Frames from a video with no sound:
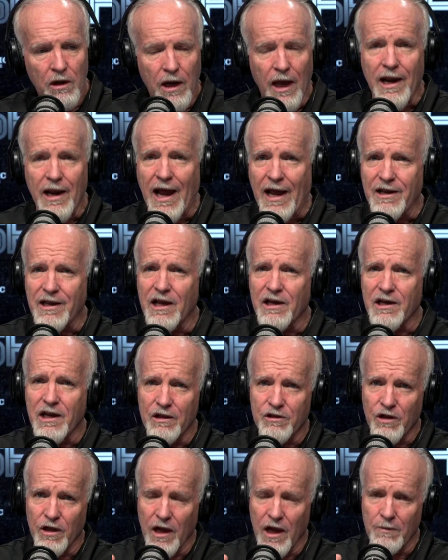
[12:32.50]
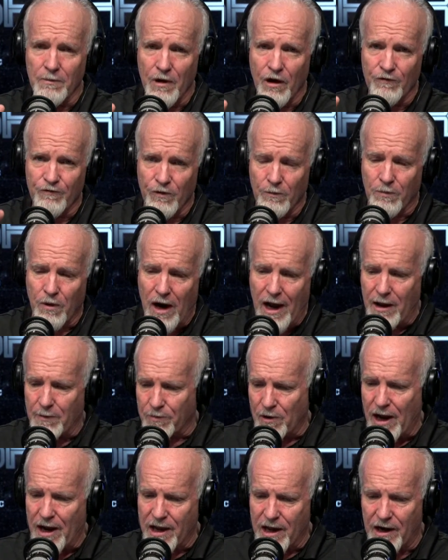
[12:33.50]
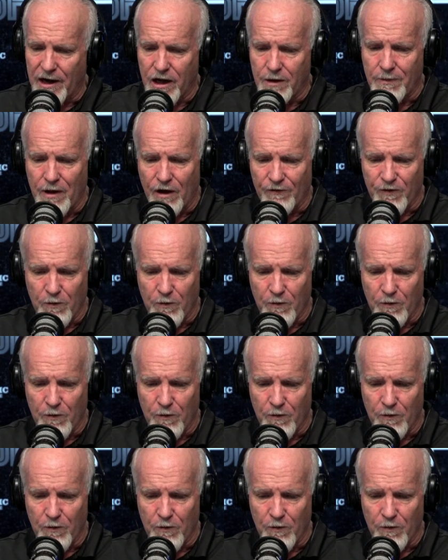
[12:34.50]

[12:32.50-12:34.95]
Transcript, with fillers: and I did get the email from Brian. Brian got an email